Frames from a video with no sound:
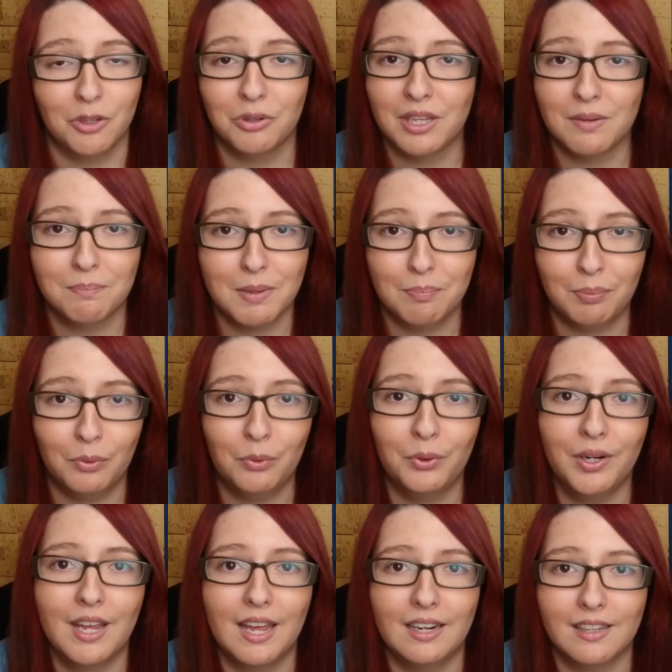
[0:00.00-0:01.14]
You can be
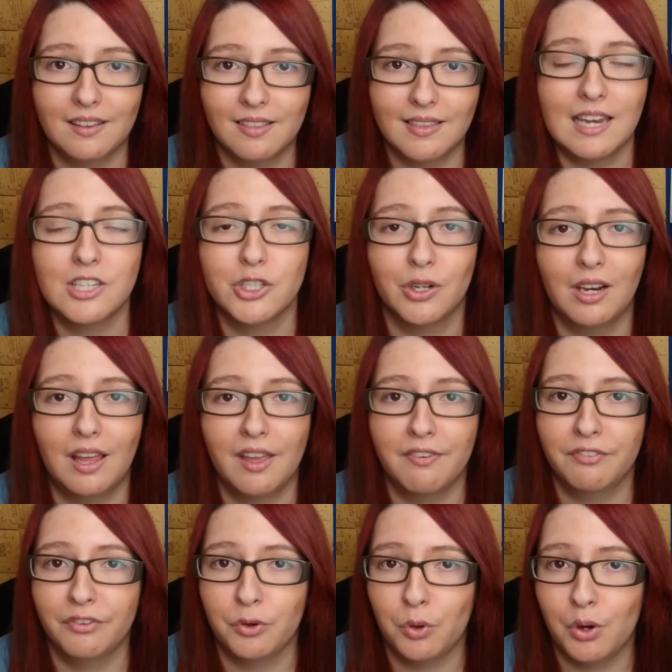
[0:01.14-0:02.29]
born and extend your life
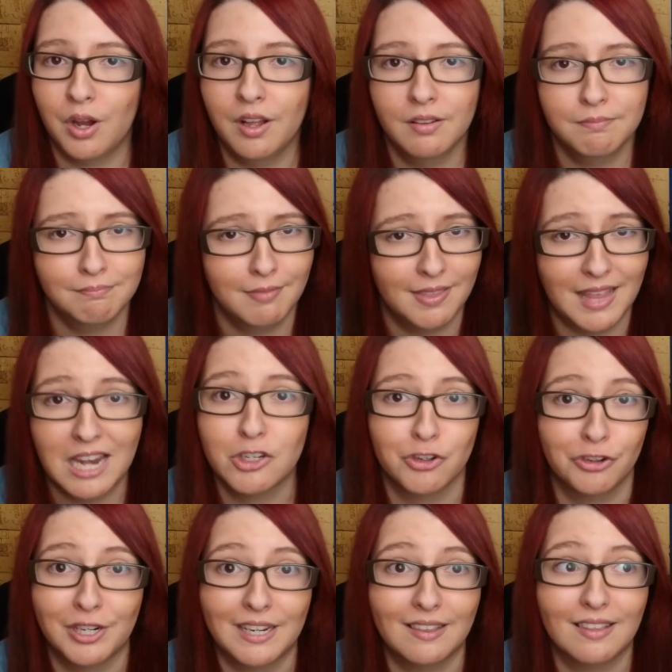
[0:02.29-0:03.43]
for
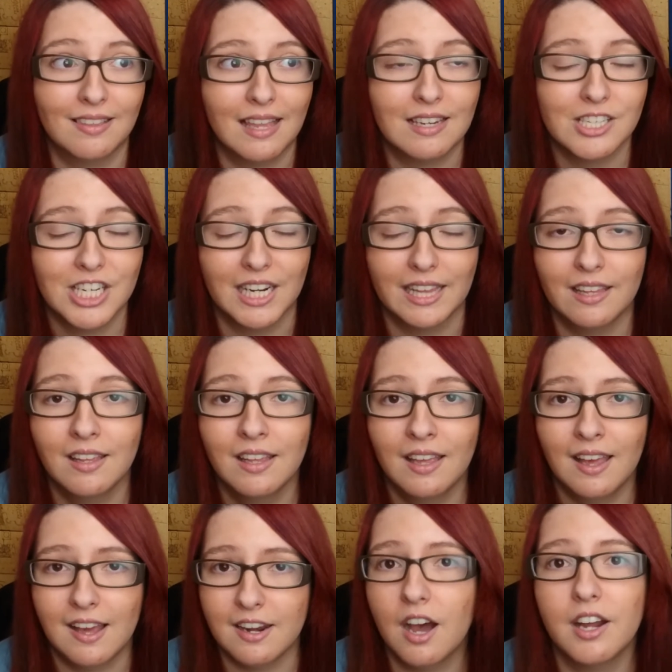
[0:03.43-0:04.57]
centuries, essentially,
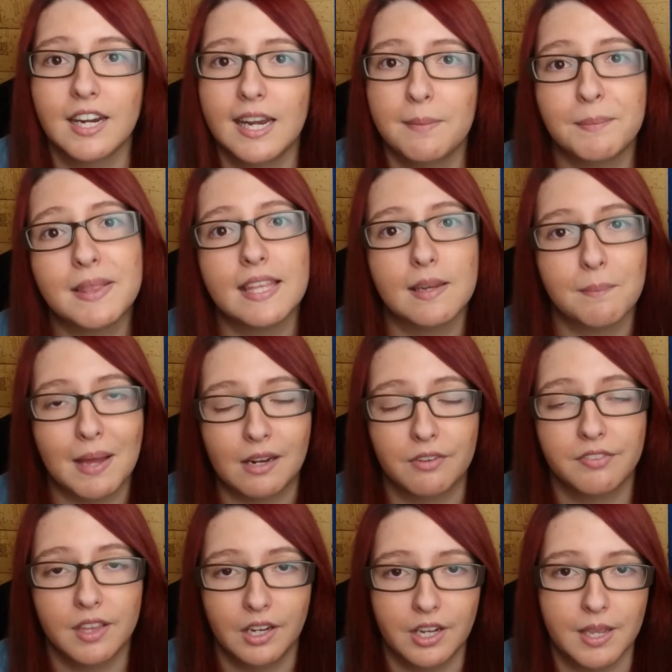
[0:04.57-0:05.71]
an unlimited amount
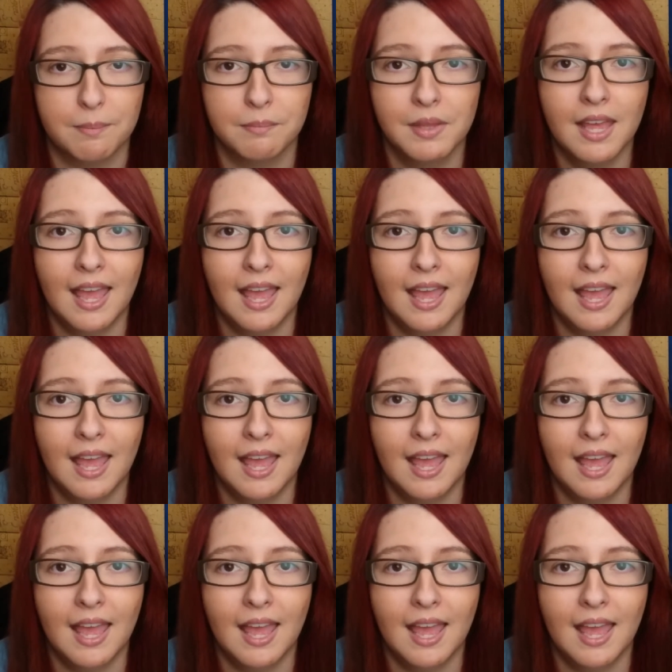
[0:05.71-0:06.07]
of time.